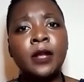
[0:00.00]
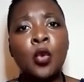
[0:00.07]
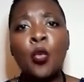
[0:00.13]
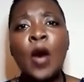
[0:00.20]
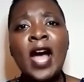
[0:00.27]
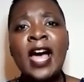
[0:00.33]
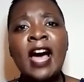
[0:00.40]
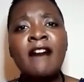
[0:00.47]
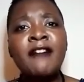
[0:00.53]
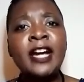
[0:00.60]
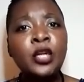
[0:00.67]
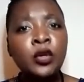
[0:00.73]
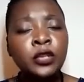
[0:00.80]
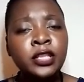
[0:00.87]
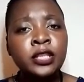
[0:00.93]
Why have I
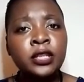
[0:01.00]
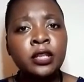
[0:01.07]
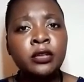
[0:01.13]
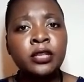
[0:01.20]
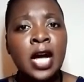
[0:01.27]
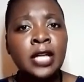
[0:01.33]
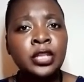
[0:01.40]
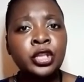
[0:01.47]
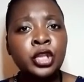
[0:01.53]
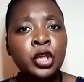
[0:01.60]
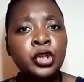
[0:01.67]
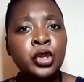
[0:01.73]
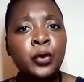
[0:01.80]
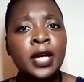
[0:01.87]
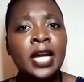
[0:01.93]
done
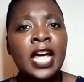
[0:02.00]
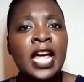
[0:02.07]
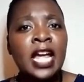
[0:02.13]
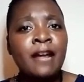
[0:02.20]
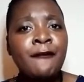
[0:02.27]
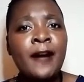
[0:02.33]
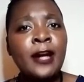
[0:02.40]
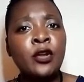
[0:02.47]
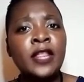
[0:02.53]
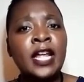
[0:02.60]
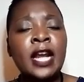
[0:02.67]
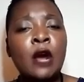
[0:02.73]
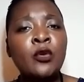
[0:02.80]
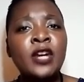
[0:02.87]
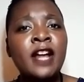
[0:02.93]
social work if I know that
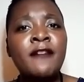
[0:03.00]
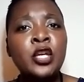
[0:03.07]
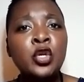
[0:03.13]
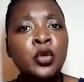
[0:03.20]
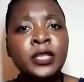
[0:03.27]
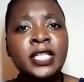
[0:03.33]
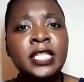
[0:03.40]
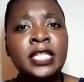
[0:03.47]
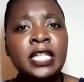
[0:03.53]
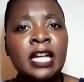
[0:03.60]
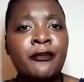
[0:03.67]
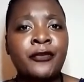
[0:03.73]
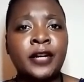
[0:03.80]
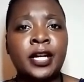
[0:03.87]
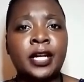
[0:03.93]
I'll never use it in
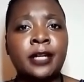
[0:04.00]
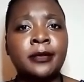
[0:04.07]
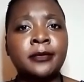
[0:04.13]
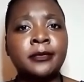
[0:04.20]
Africa?